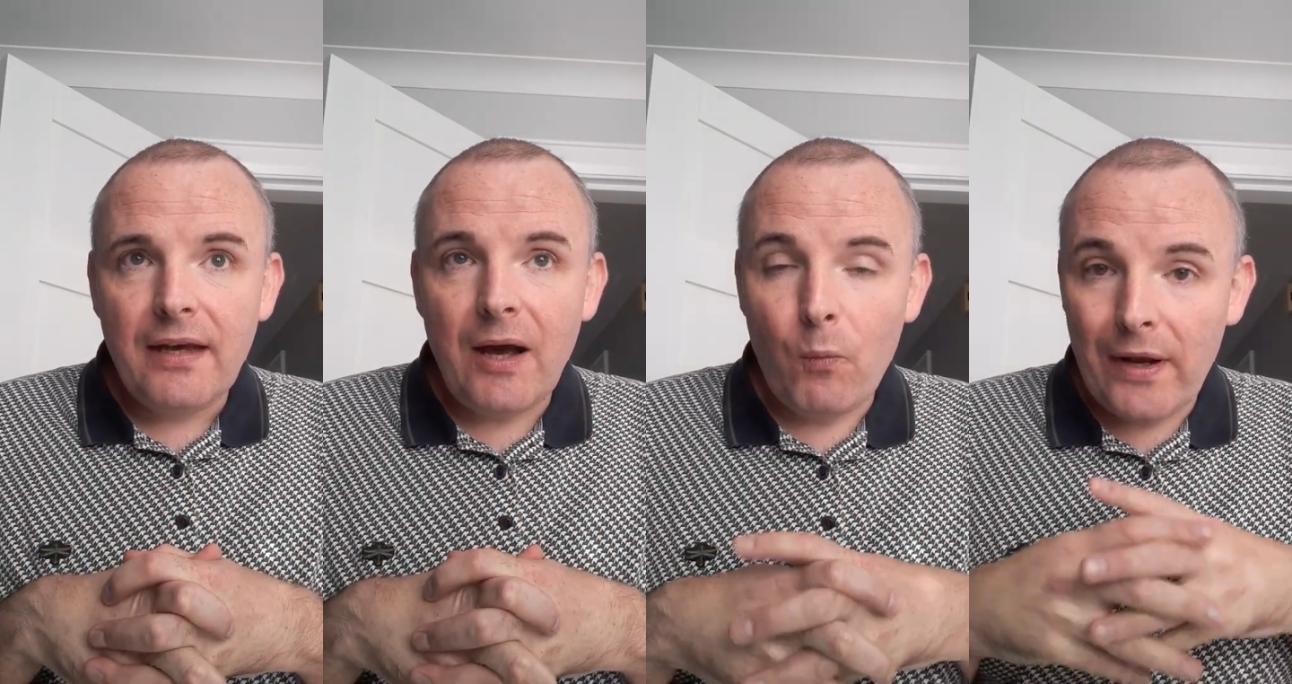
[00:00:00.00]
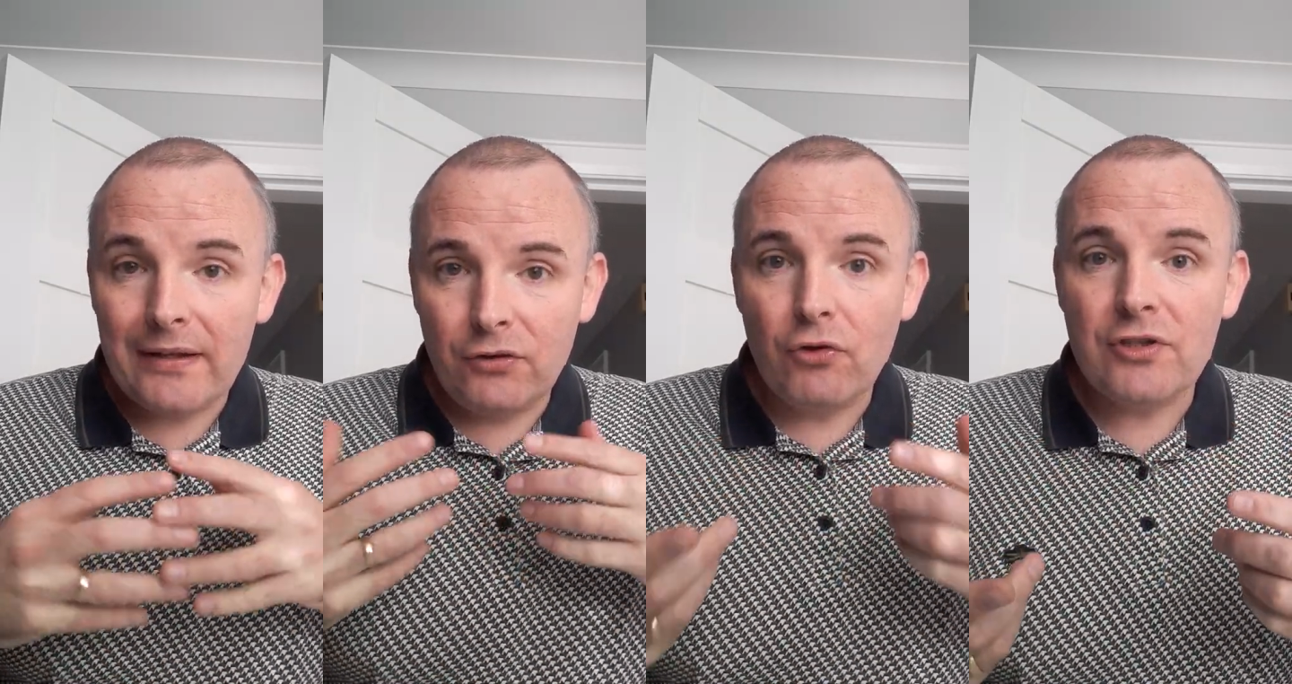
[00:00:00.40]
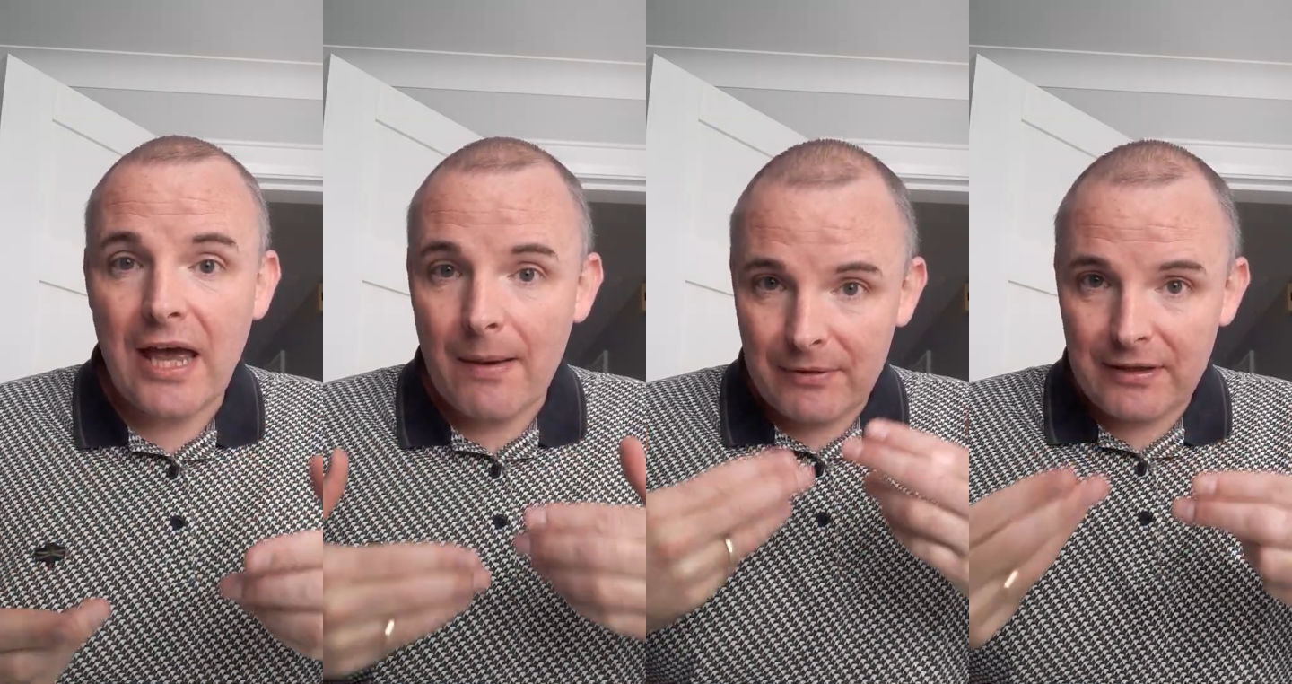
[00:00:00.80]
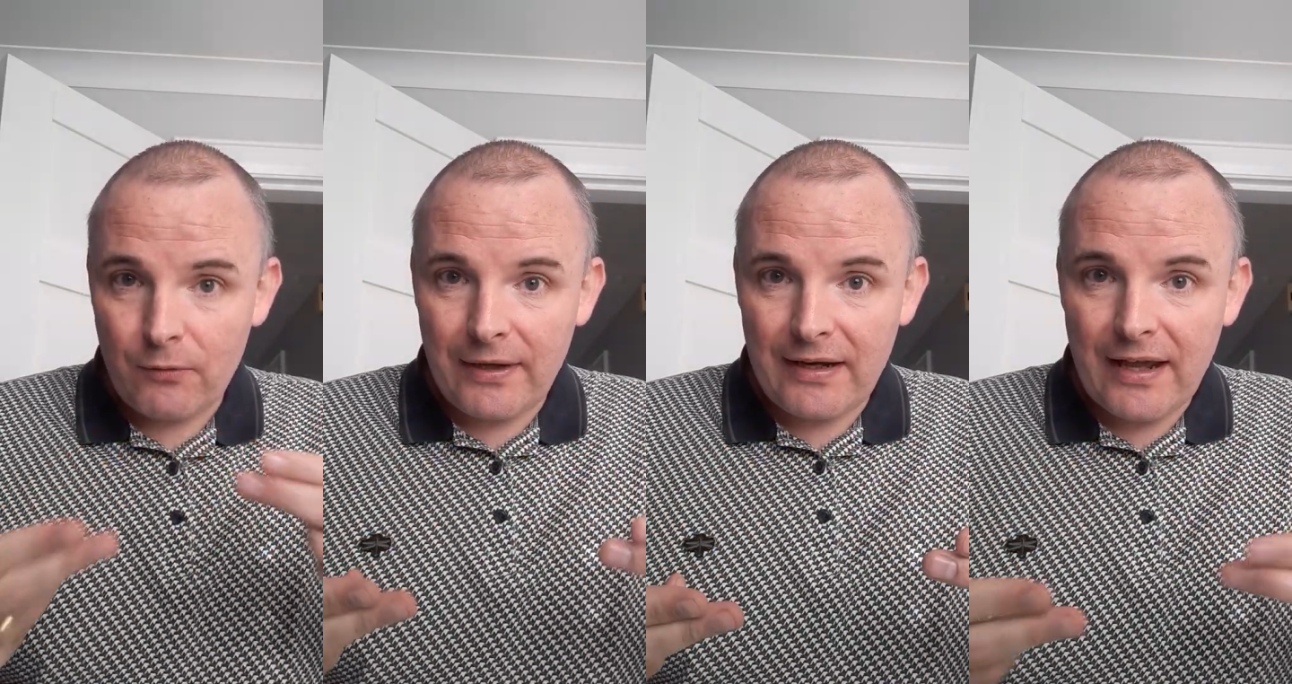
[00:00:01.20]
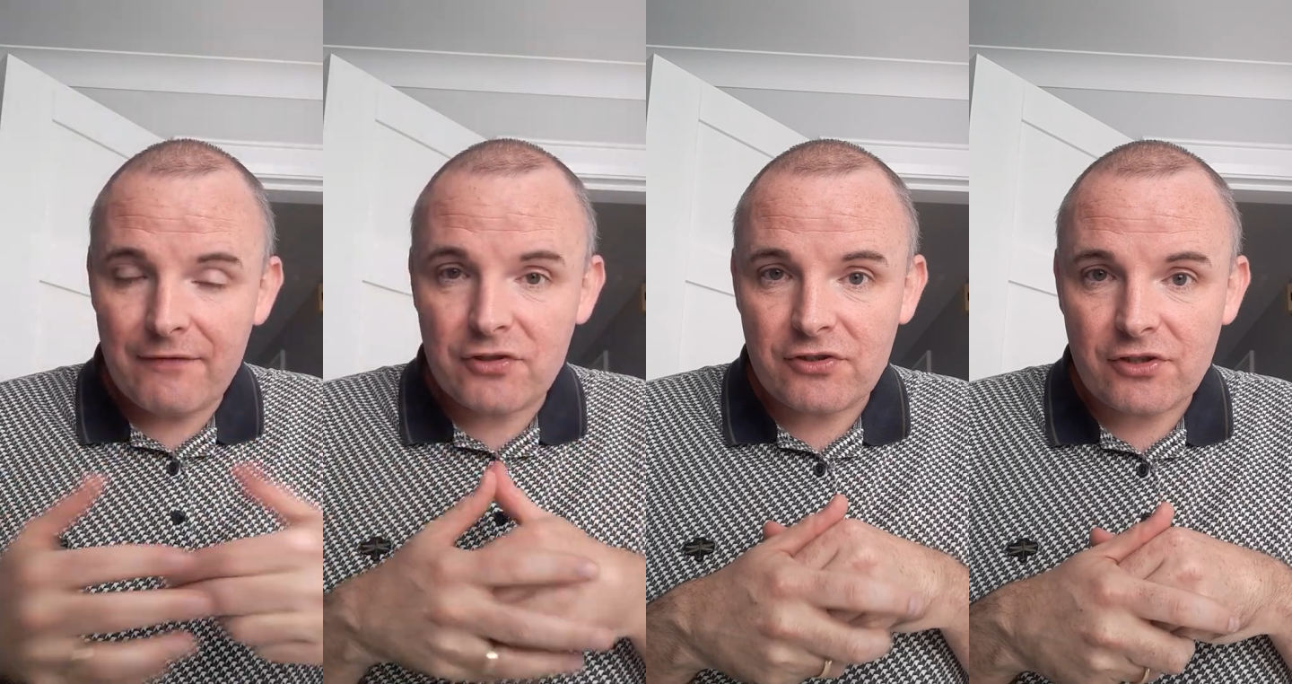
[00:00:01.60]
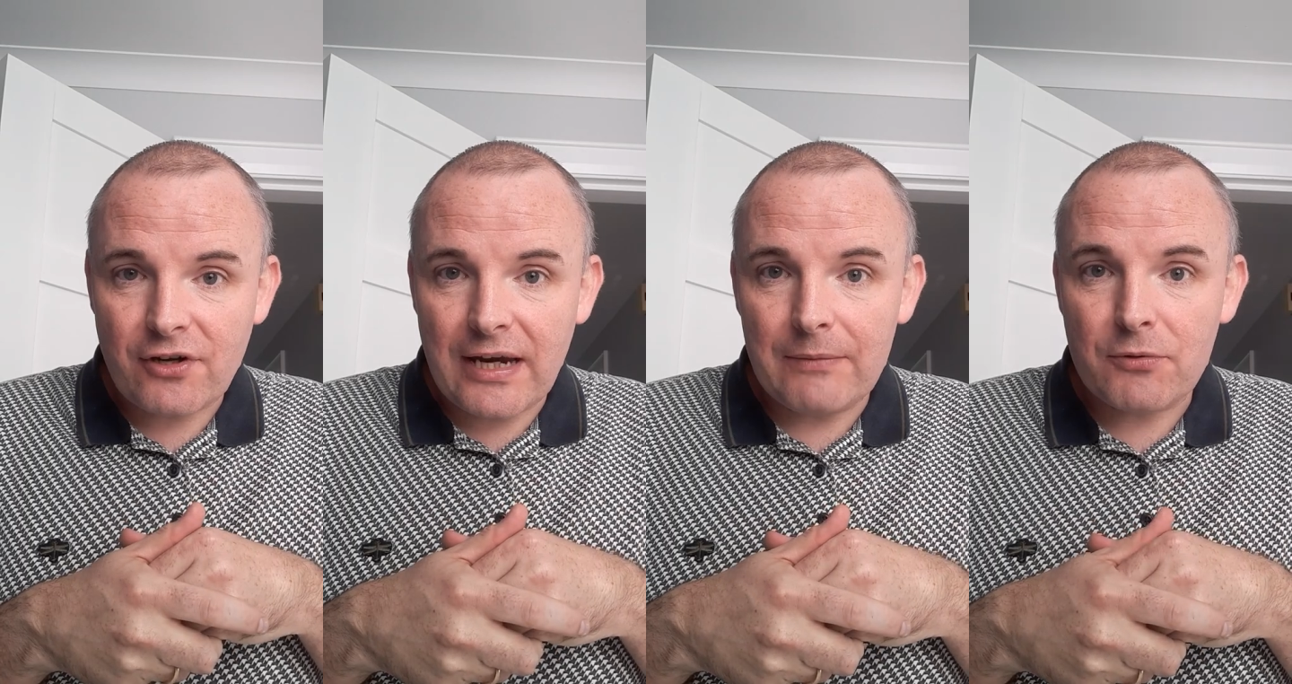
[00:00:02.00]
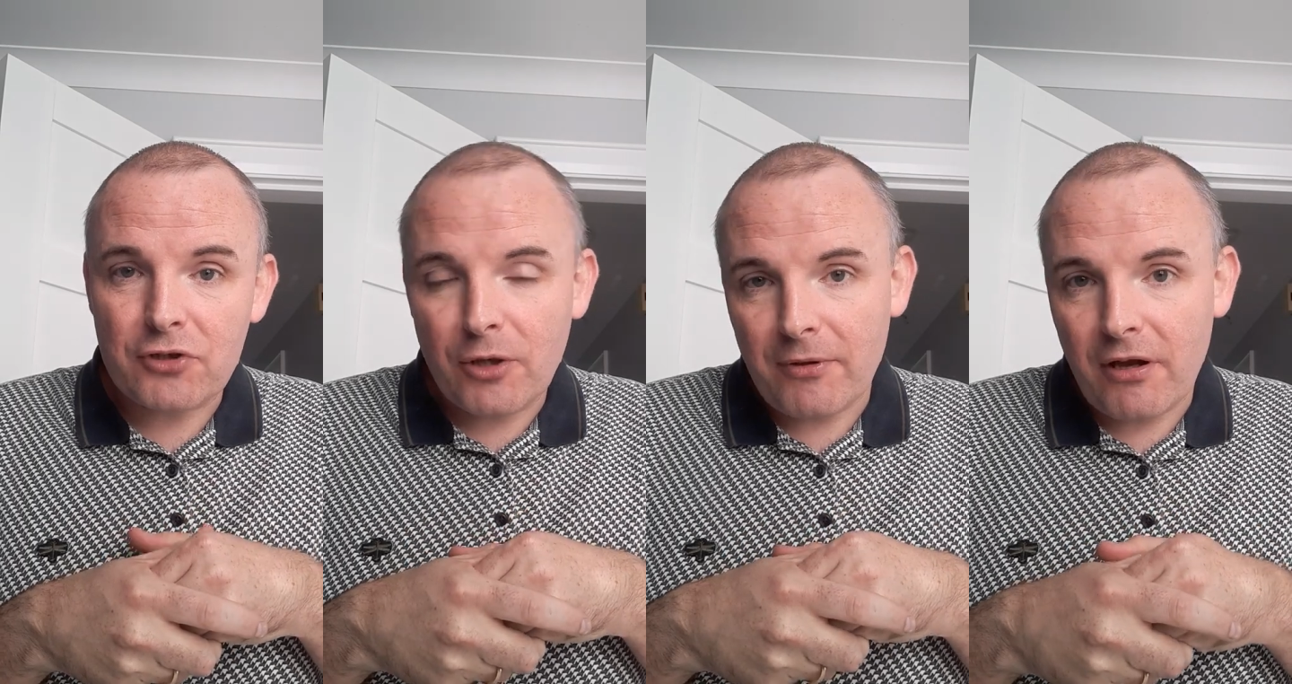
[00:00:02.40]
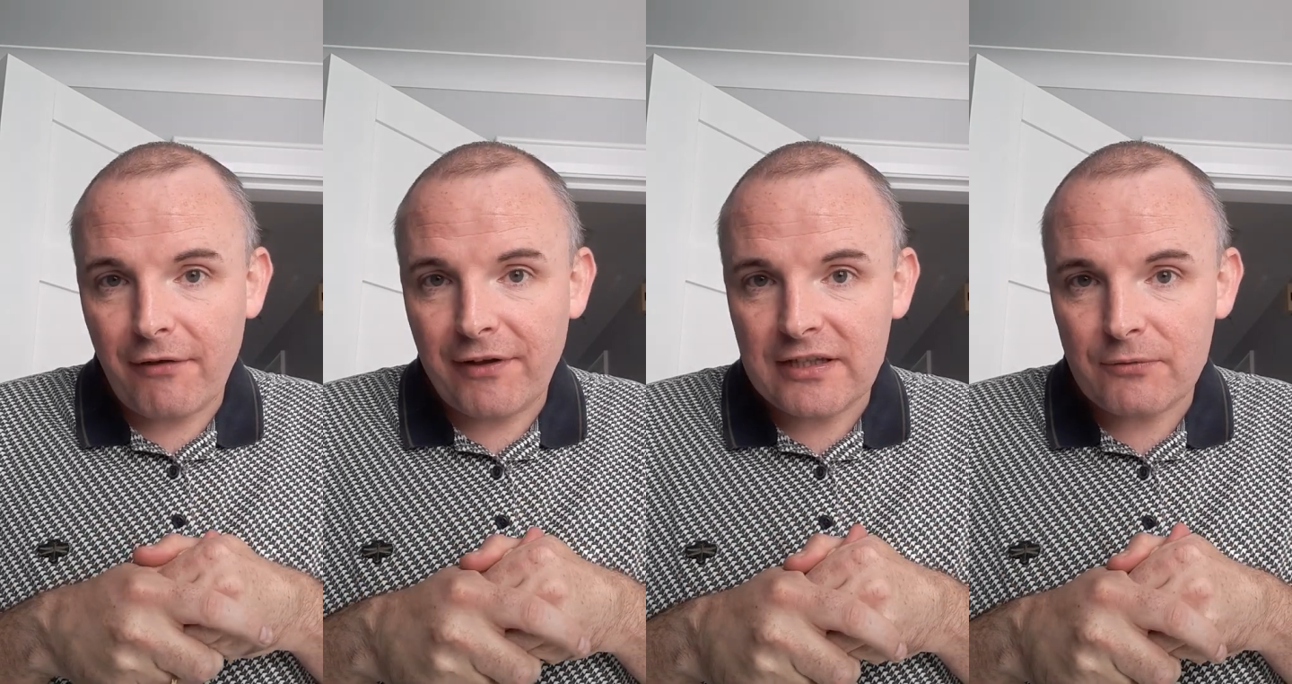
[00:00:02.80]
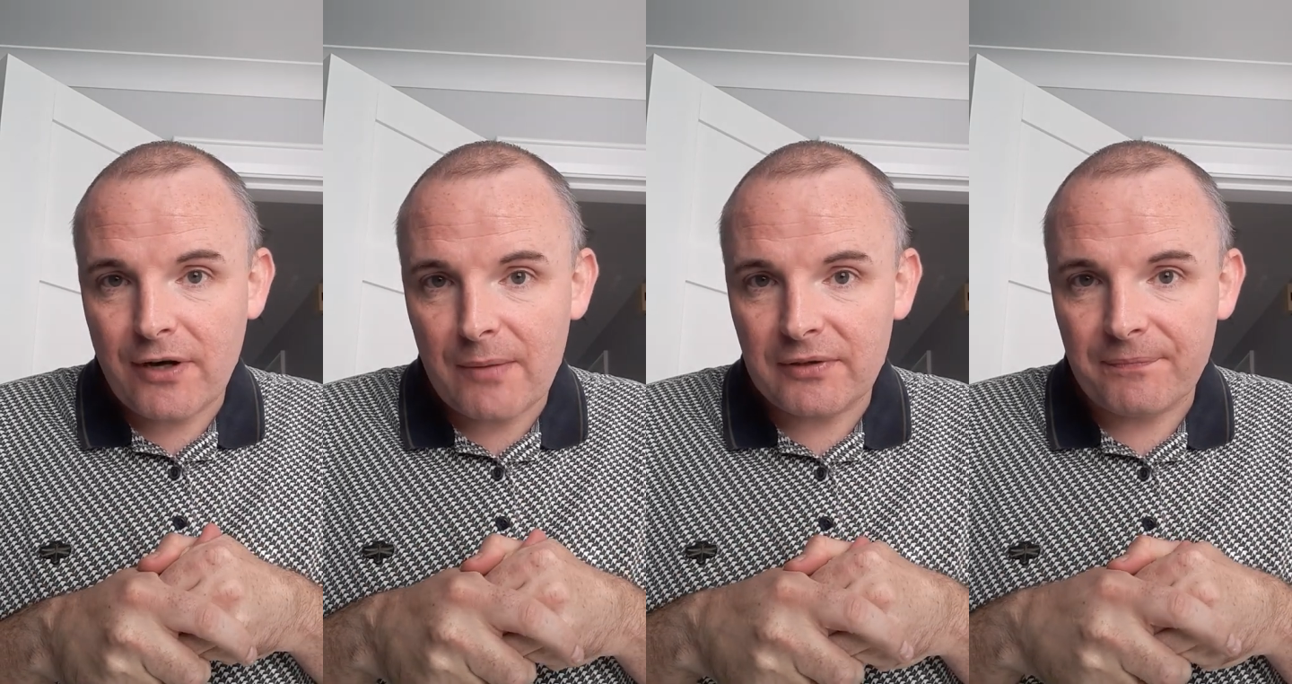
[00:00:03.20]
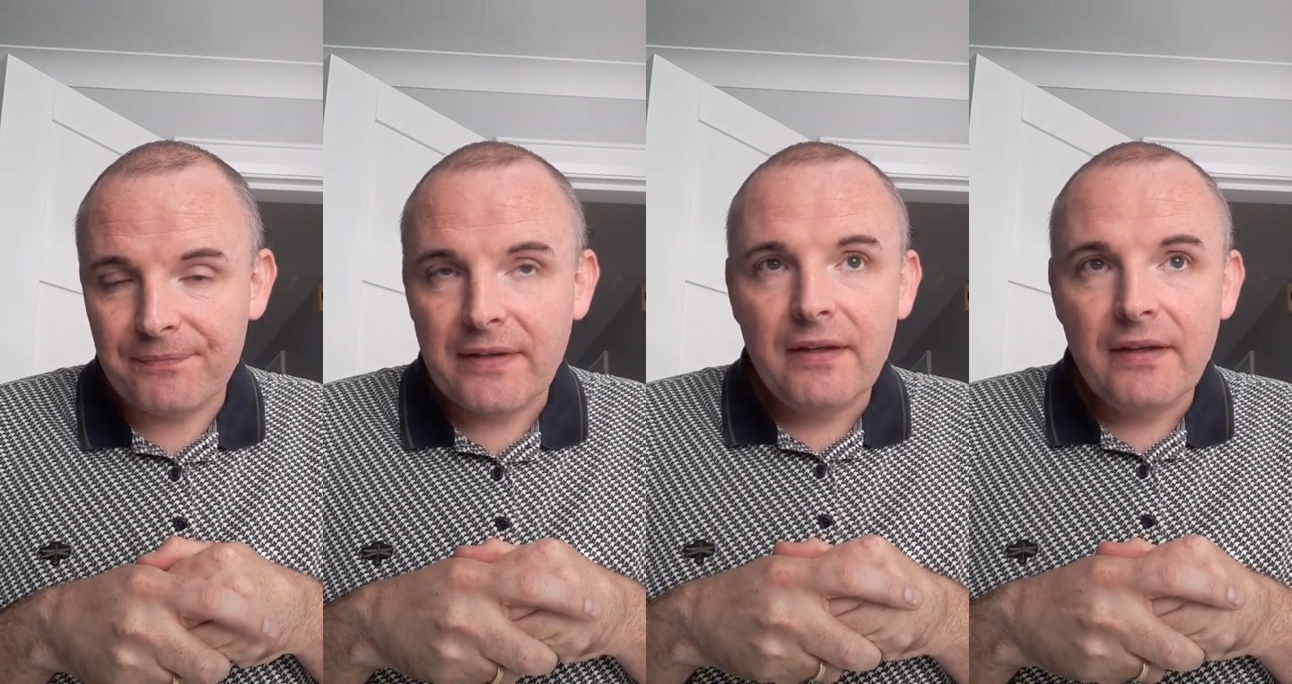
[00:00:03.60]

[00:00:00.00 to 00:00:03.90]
And when it does happen in the way that I've just described, there was a couple of other things that were happening.